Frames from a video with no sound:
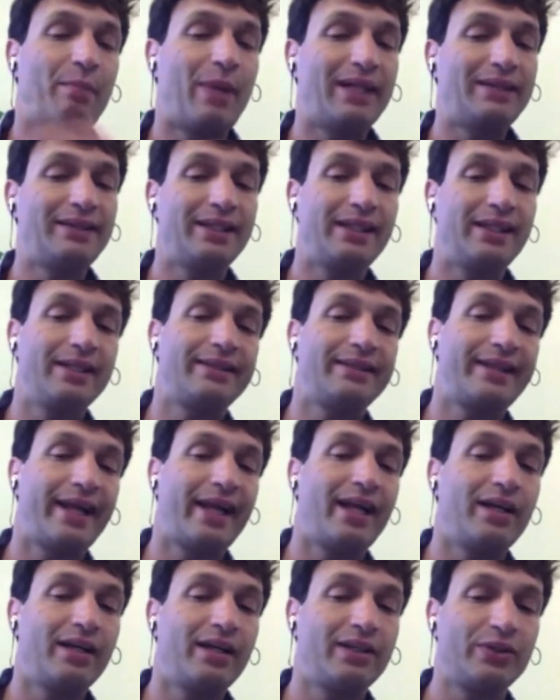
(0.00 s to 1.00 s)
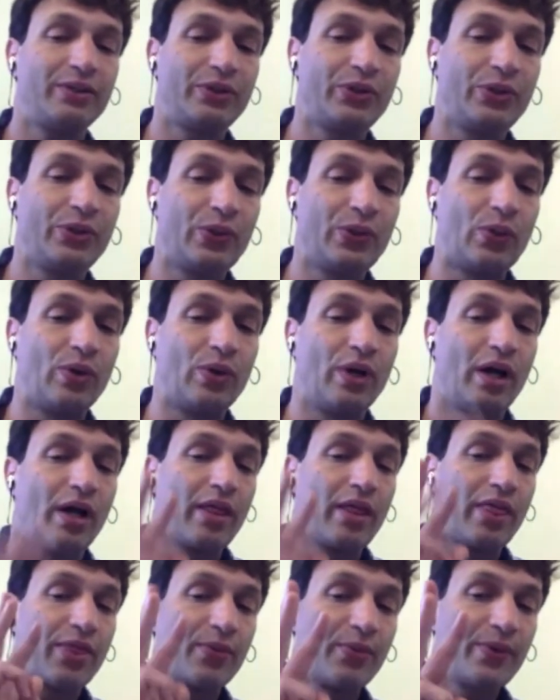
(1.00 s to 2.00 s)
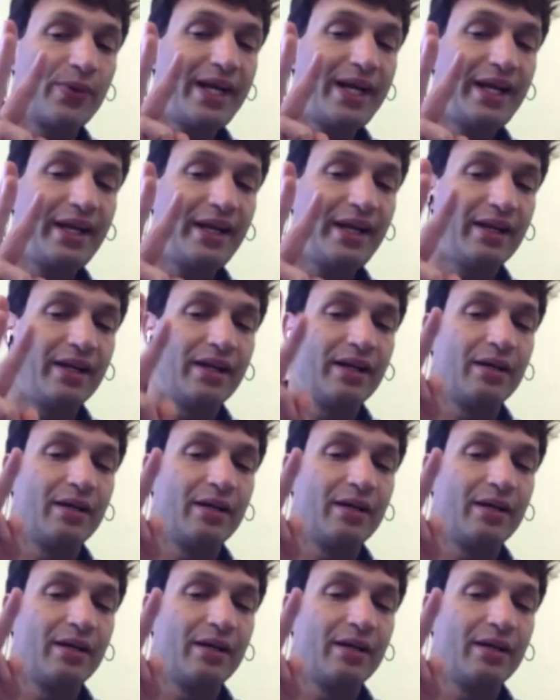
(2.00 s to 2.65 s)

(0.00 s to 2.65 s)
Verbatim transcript: basically tailor to you three